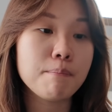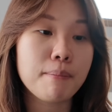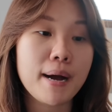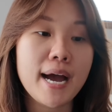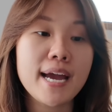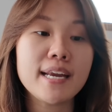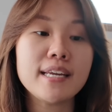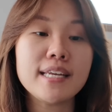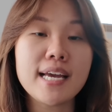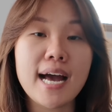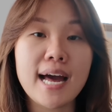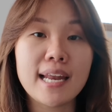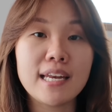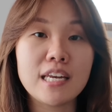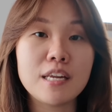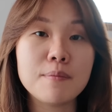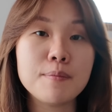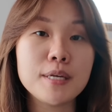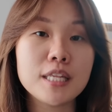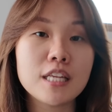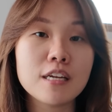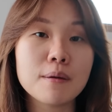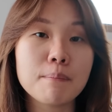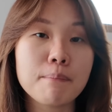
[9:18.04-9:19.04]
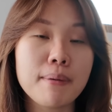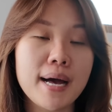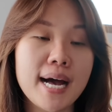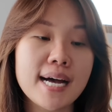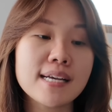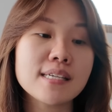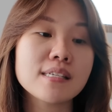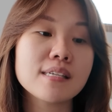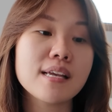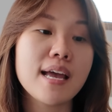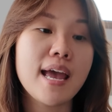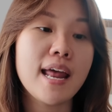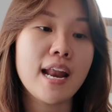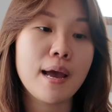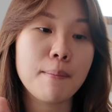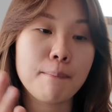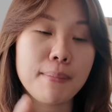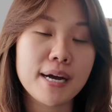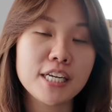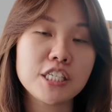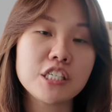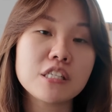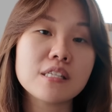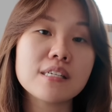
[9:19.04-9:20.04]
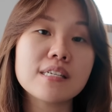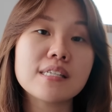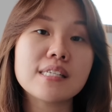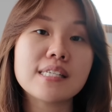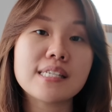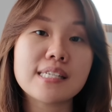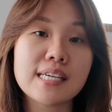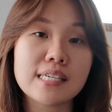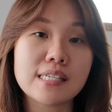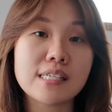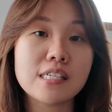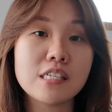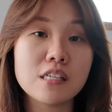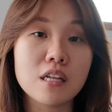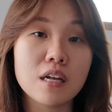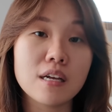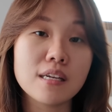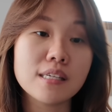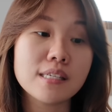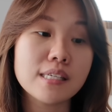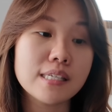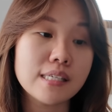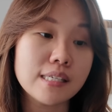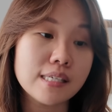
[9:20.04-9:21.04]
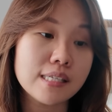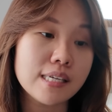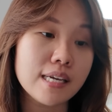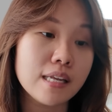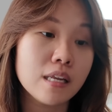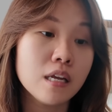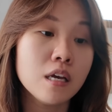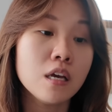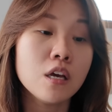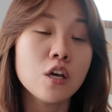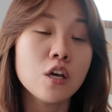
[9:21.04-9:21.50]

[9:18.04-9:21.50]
buy the unlimited pass and I budgeted $60 instead.